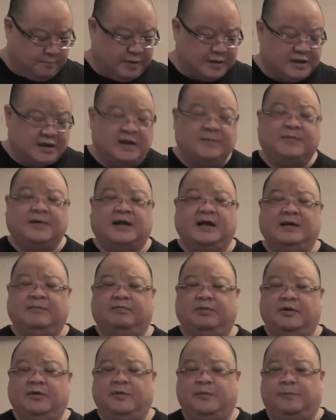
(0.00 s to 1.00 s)
But typically,
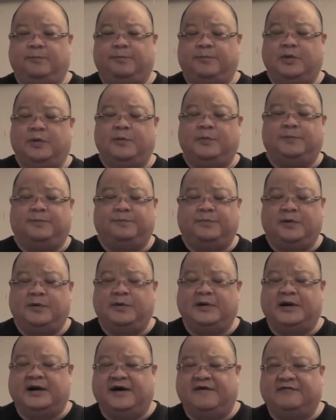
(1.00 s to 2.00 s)

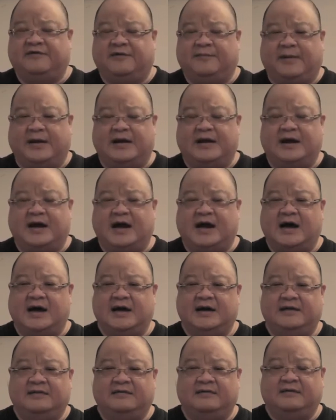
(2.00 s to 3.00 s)
Bowie knives are about
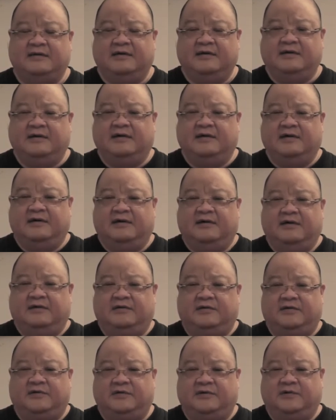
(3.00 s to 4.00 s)
9
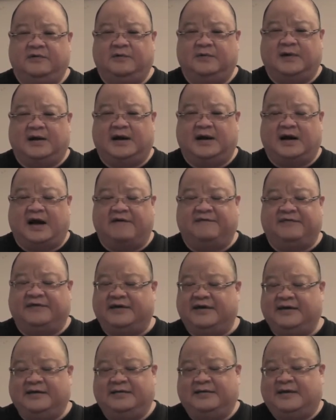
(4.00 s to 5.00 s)
to, I've
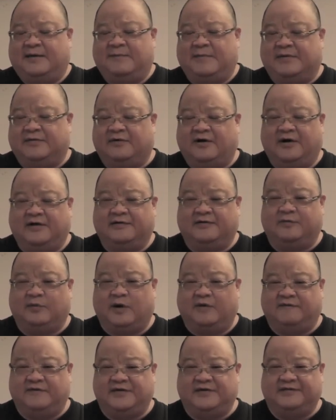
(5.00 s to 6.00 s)
seen them as long as
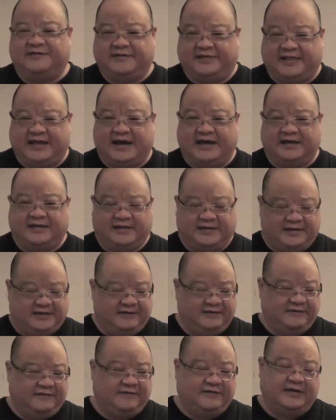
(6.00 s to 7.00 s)
12 inches in length,
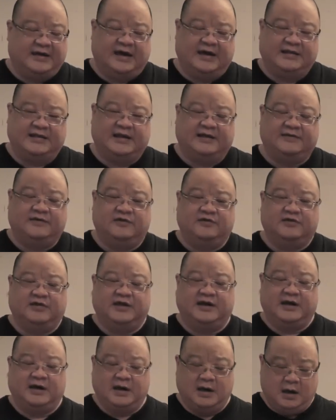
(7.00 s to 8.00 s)
and that's
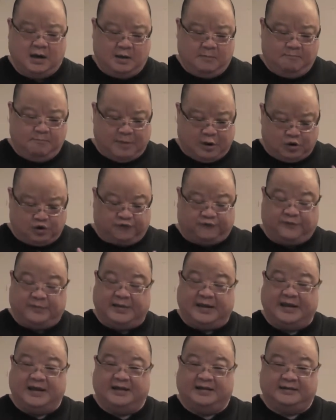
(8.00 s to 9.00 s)
usually measured
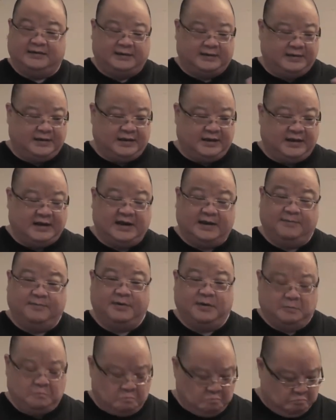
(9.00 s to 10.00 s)
from the hilt to the tip.